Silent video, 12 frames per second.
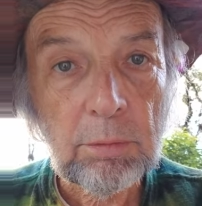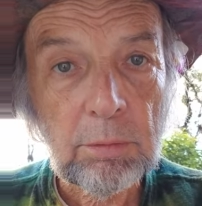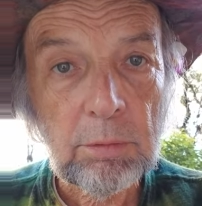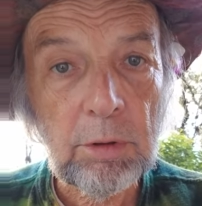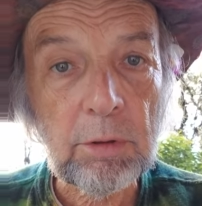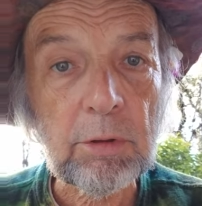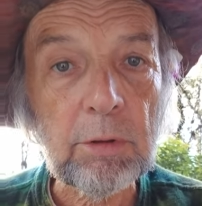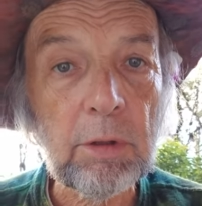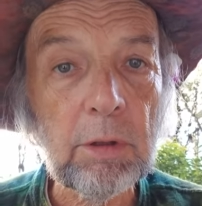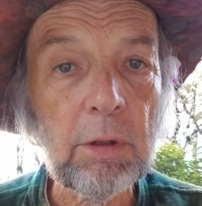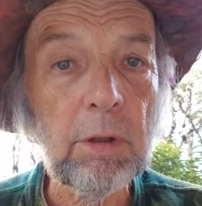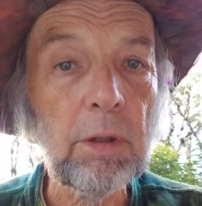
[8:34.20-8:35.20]
Look,
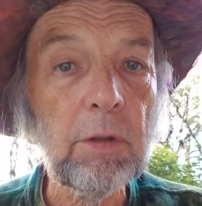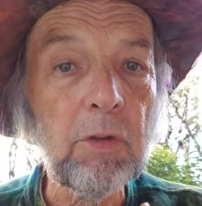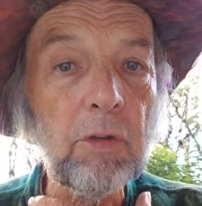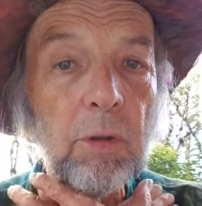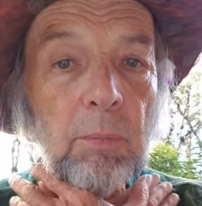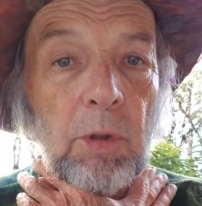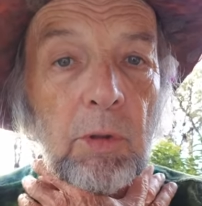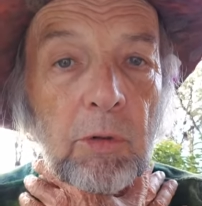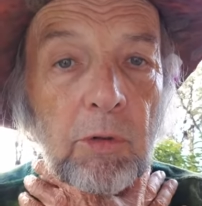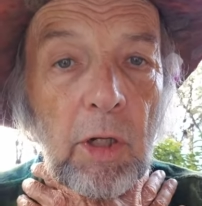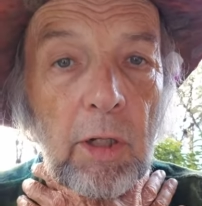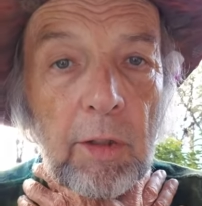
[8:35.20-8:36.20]
these Komodo
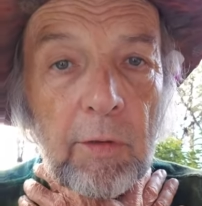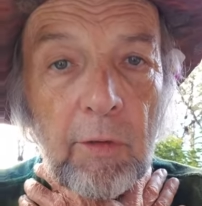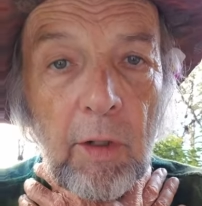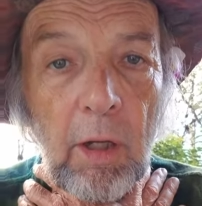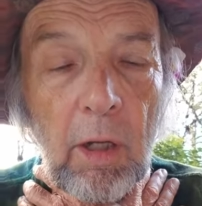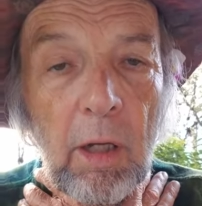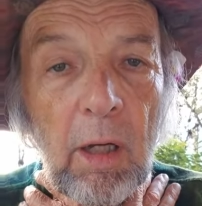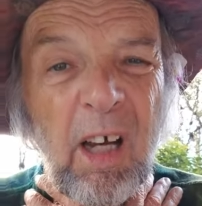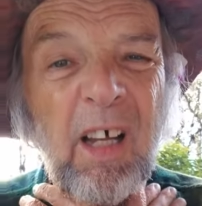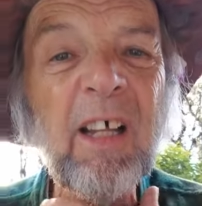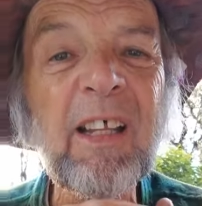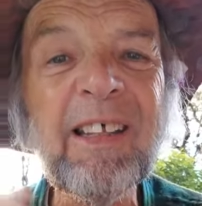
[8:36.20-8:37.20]
dragons, huh?
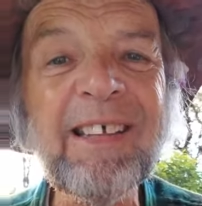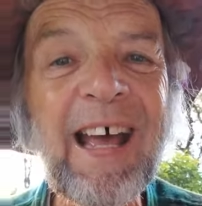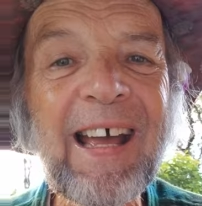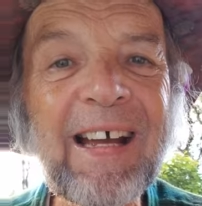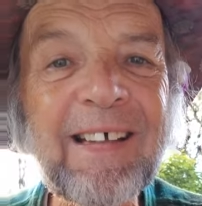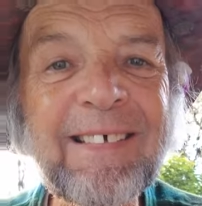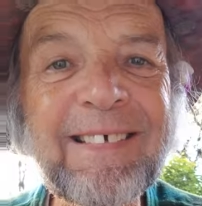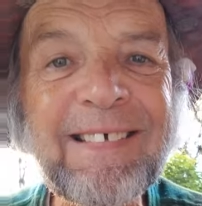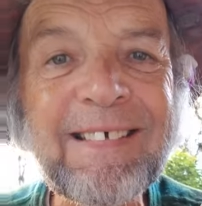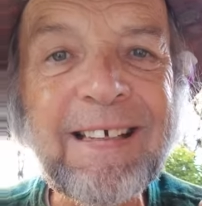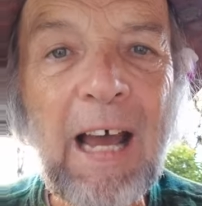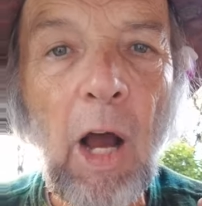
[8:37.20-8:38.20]
Is that
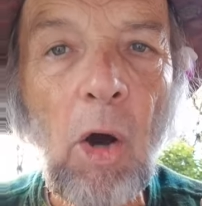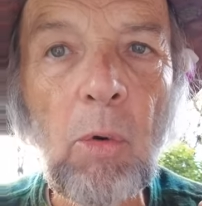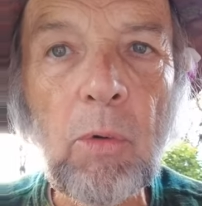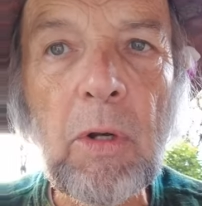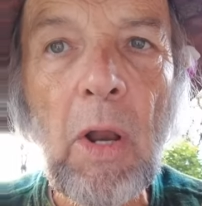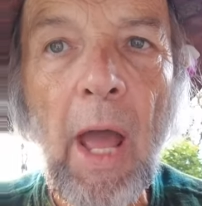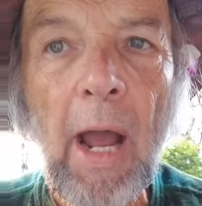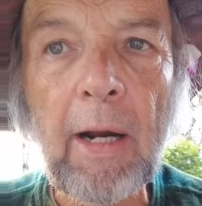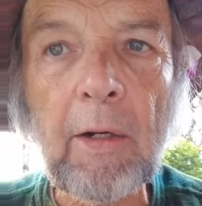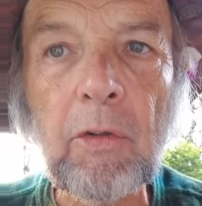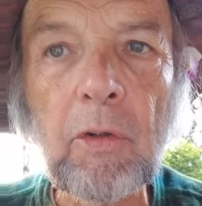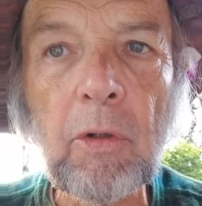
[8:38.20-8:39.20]

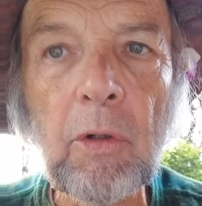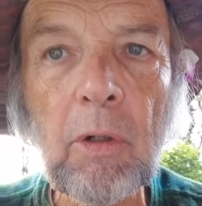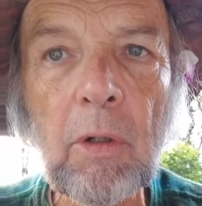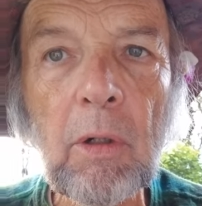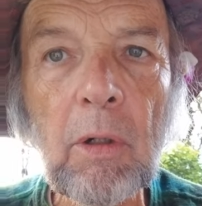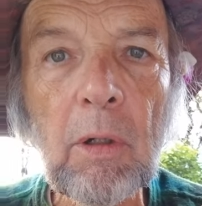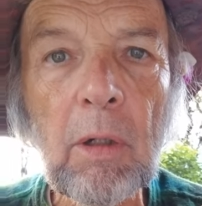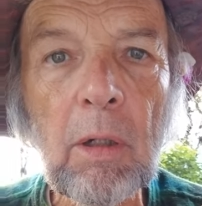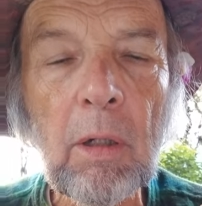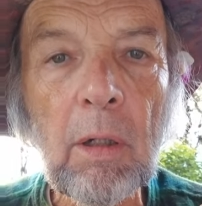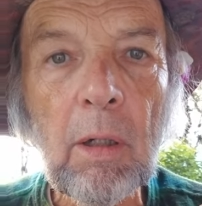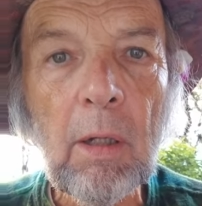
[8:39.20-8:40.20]
stout-necked
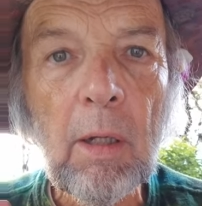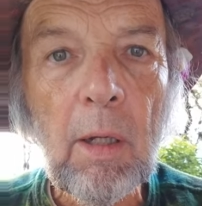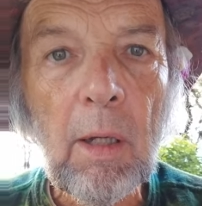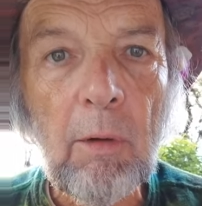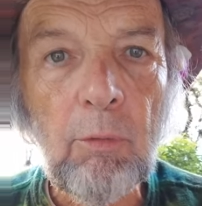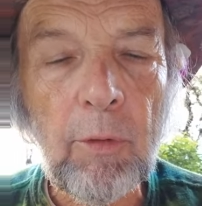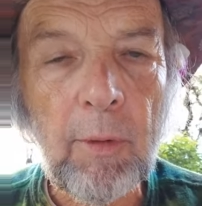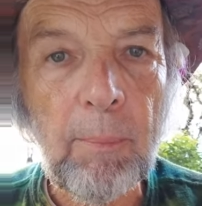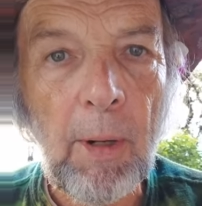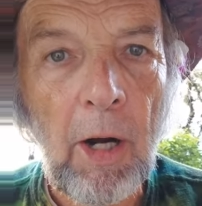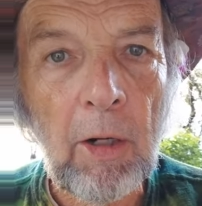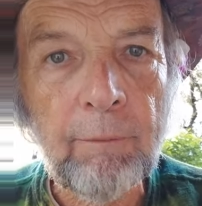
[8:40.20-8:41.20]
with a
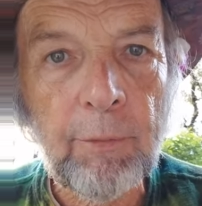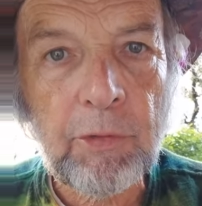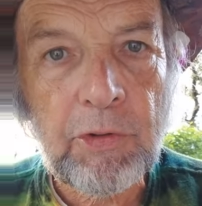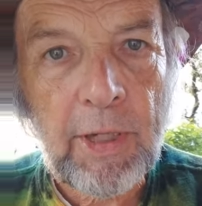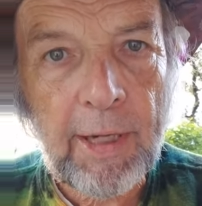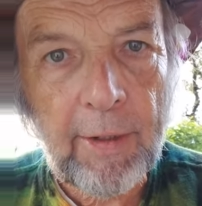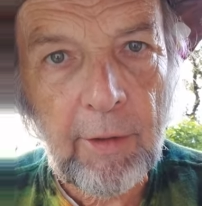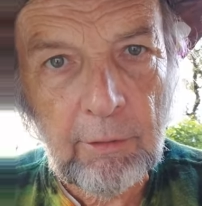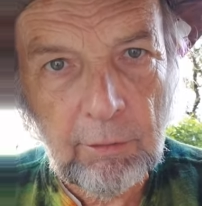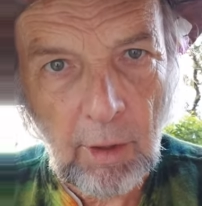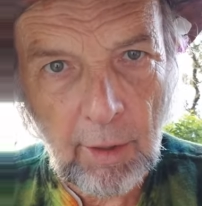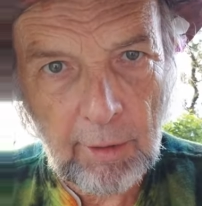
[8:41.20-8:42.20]
powerful tail
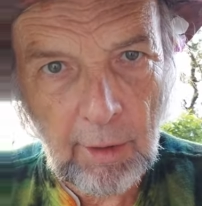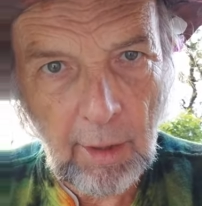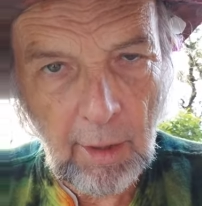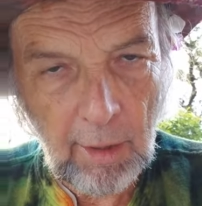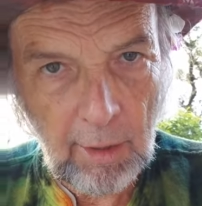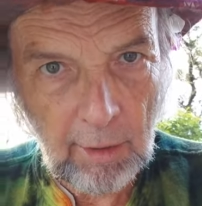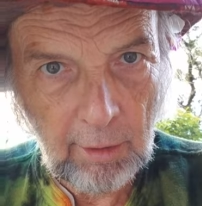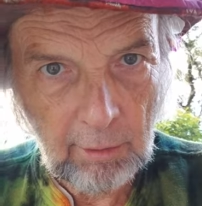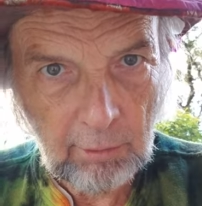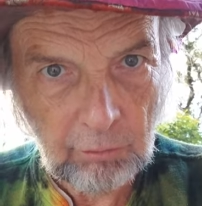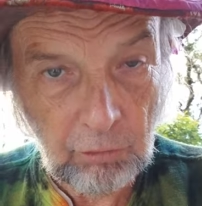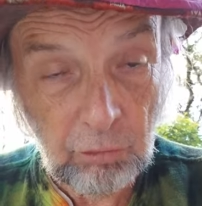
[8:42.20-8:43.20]
like a
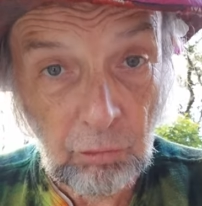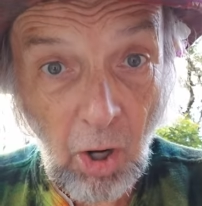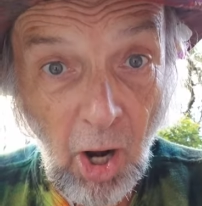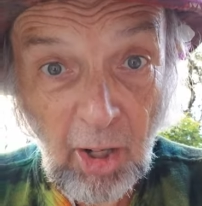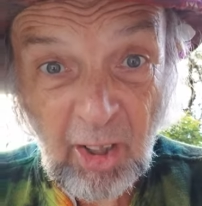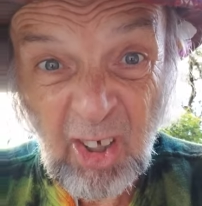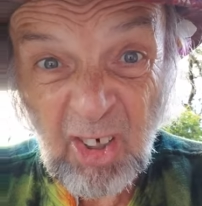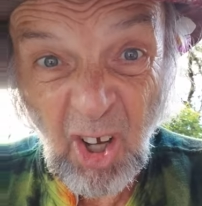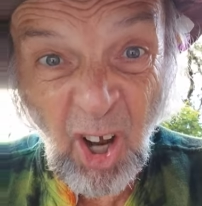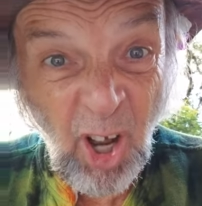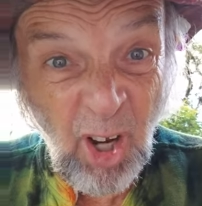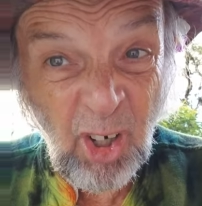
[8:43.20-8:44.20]

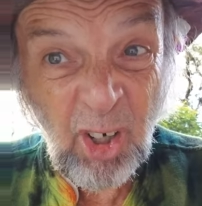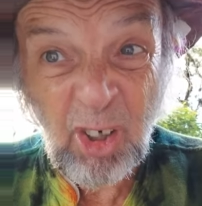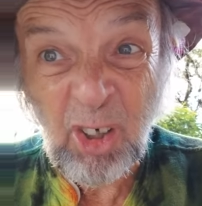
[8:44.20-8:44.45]
crocodile?